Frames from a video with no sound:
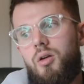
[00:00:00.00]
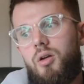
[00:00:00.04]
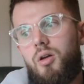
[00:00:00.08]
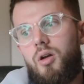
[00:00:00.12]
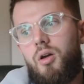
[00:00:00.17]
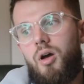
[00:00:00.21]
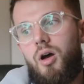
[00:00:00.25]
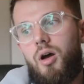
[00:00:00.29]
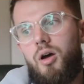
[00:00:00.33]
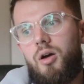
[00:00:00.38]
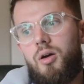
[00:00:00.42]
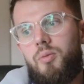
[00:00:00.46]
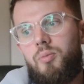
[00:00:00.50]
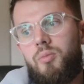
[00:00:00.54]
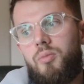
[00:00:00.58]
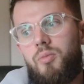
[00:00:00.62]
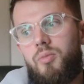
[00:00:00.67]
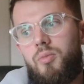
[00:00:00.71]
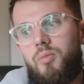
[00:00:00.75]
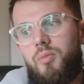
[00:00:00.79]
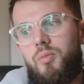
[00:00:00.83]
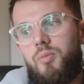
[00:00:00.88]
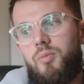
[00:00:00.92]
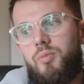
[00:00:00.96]
Um,
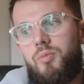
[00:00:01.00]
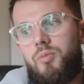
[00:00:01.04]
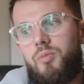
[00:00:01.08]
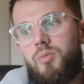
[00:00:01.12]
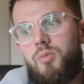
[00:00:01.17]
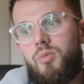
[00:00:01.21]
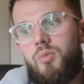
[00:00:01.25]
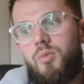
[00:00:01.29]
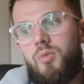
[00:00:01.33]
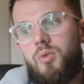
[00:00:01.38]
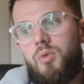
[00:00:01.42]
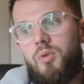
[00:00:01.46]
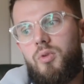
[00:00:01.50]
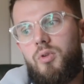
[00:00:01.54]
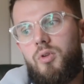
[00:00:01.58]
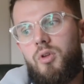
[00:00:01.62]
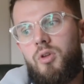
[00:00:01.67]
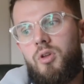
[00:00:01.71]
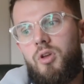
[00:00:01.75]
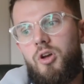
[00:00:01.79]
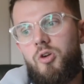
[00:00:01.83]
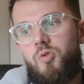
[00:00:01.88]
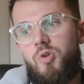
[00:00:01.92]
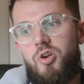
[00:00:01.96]

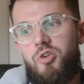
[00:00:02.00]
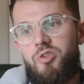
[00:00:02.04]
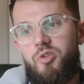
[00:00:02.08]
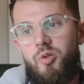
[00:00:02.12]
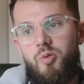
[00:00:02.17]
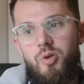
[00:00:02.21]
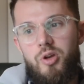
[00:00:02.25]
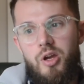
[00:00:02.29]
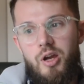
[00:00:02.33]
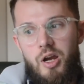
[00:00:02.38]
Recently,